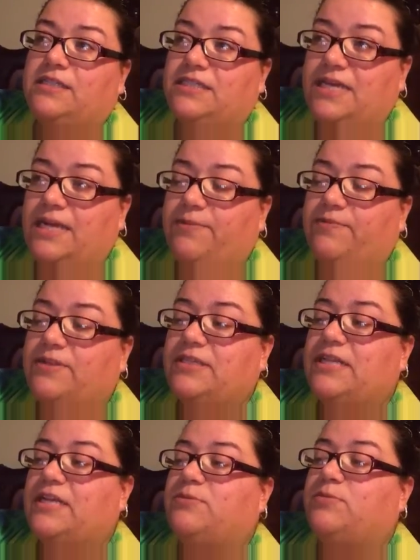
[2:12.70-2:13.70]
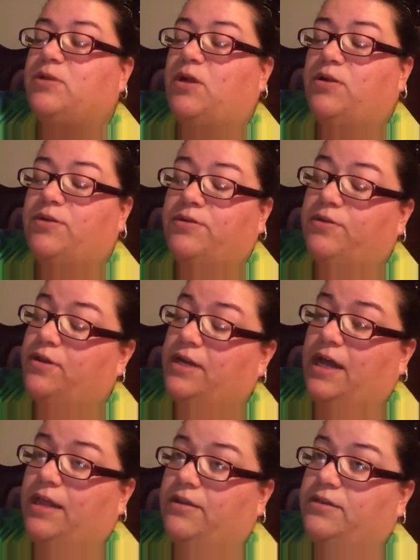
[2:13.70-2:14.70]
to sign up for this test was
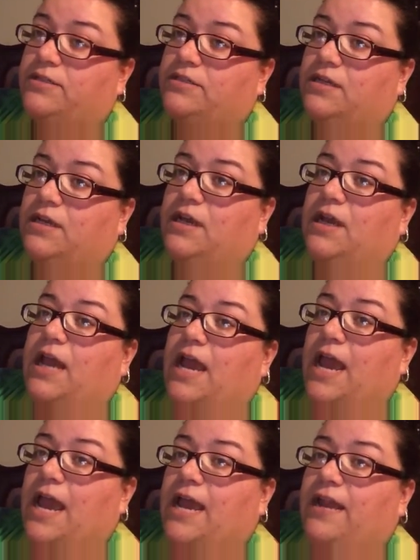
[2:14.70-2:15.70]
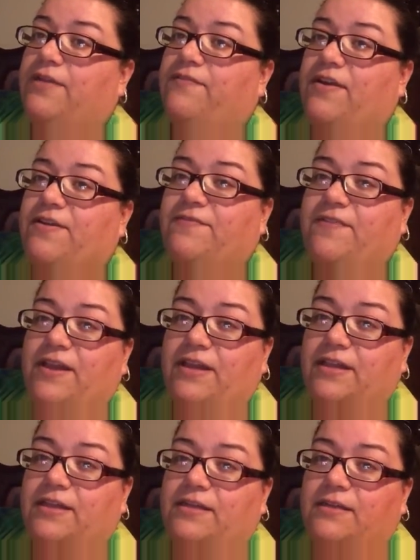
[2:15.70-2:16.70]
$130. And if I
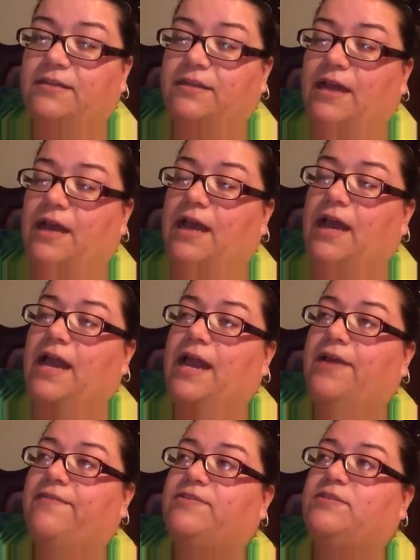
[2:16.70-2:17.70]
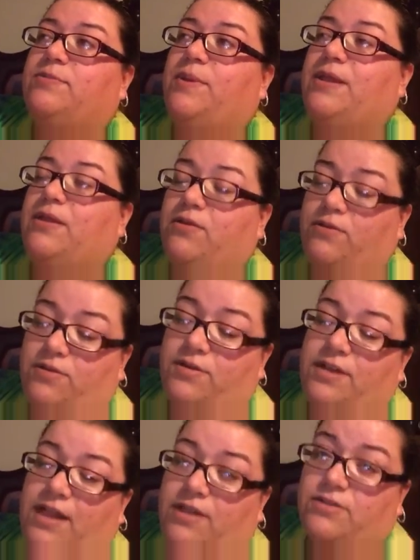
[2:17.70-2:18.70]
fail it, I have to pay the
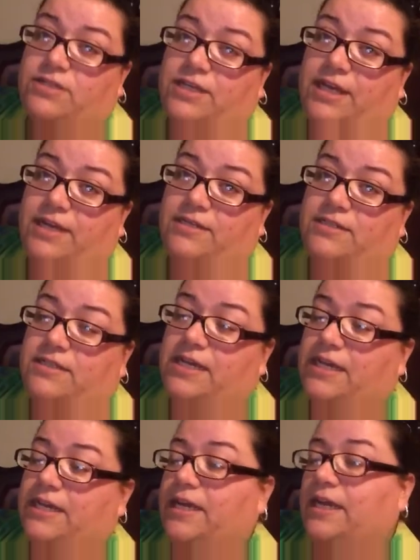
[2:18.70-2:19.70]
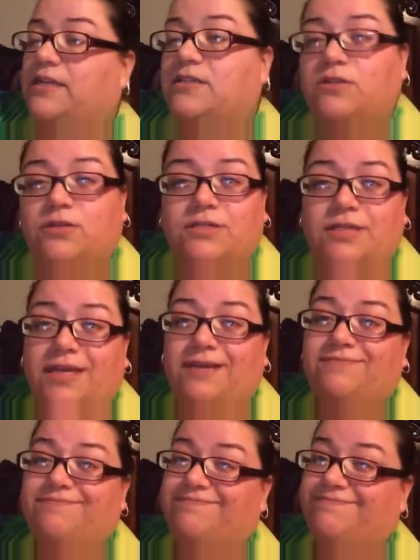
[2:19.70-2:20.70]
$130 again to take it again. So it's
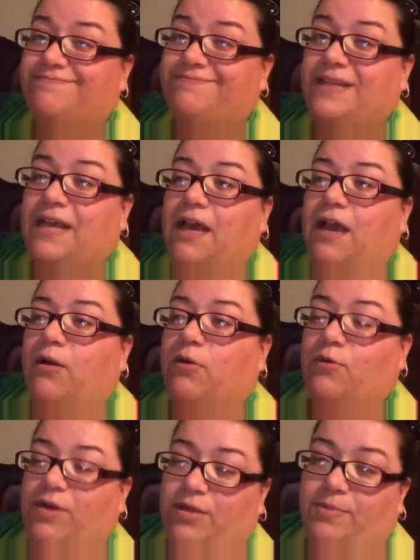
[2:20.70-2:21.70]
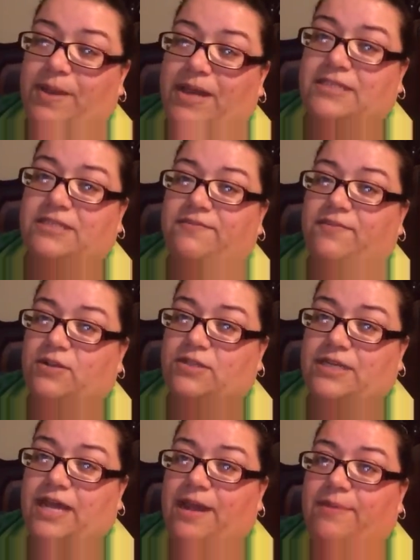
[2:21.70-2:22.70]
like, I would rather pass it the
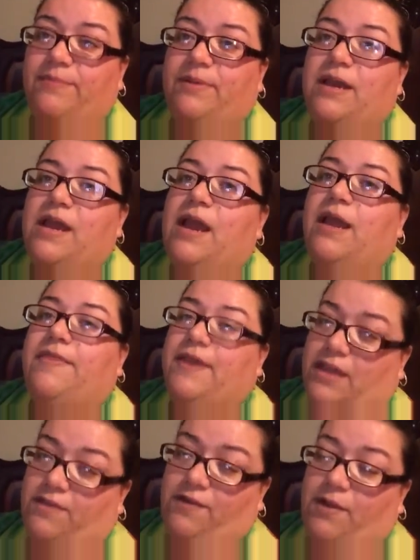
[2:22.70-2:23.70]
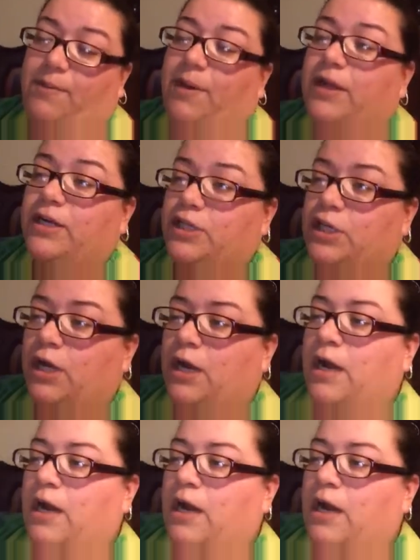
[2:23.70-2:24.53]
first time. Thank you very much.